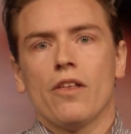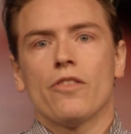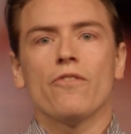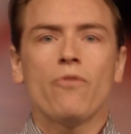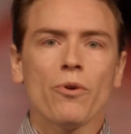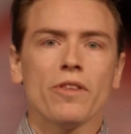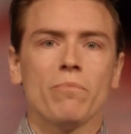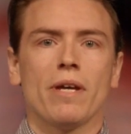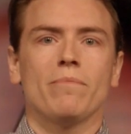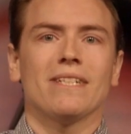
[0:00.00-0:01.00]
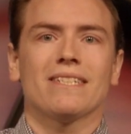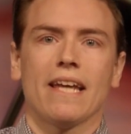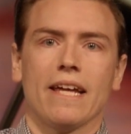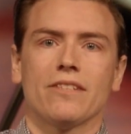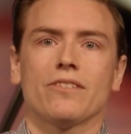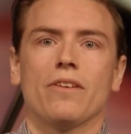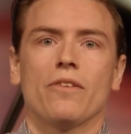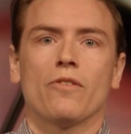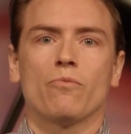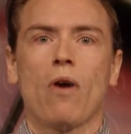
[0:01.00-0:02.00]
The Fourth Amendment states,
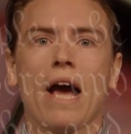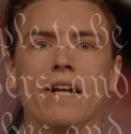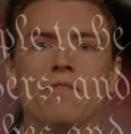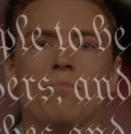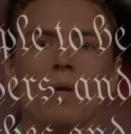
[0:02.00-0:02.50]
"The right of